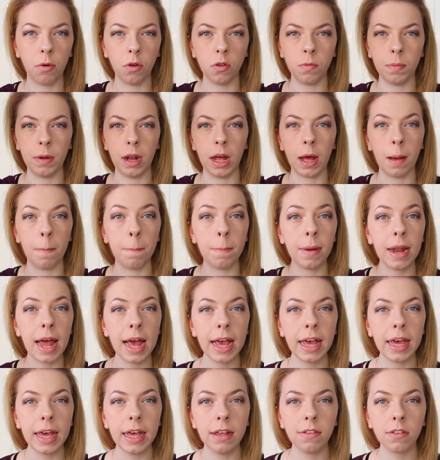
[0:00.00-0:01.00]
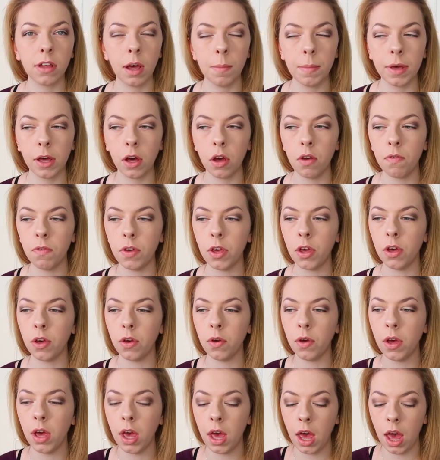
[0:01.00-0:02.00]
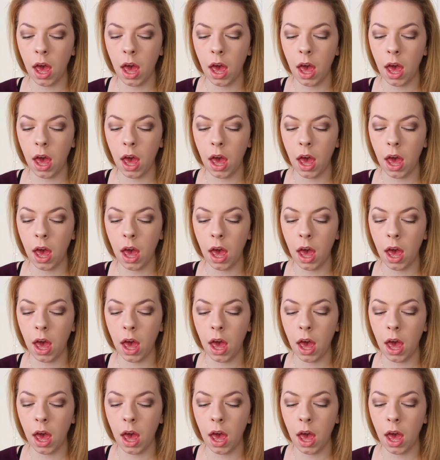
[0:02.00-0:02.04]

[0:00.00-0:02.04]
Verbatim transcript: possibly like a blanket's coming over you,